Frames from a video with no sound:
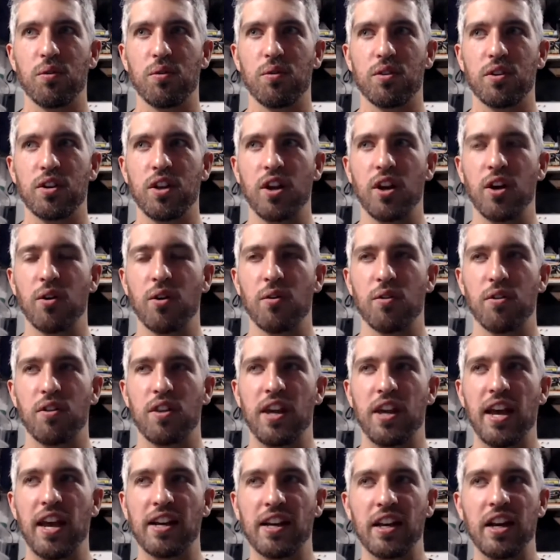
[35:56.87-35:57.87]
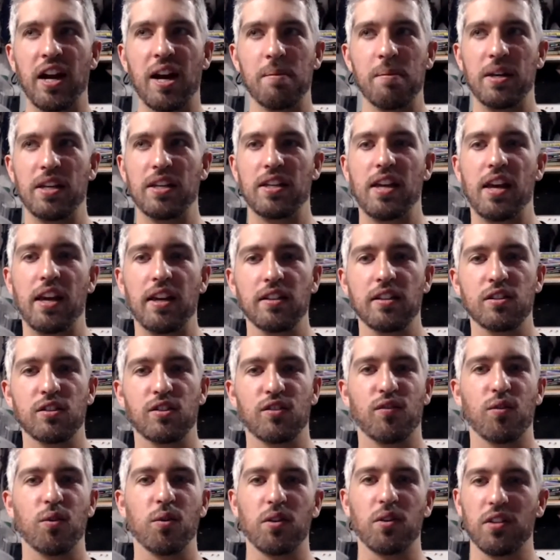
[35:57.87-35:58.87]
the economic case
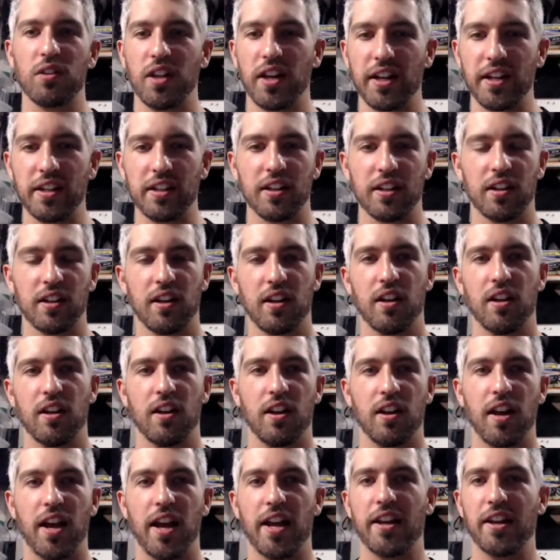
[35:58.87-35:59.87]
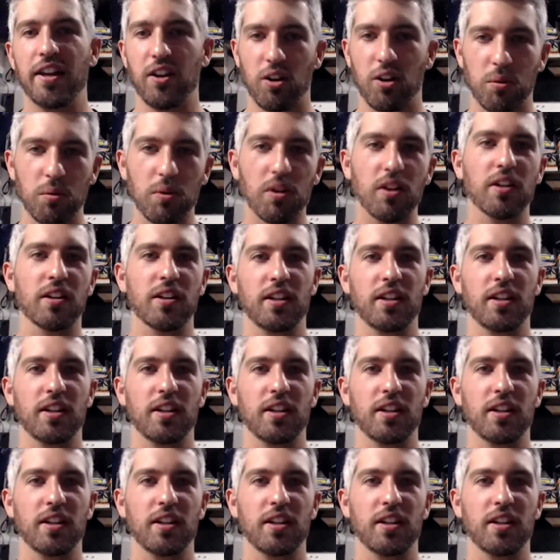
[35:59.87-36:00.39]
for like any artwork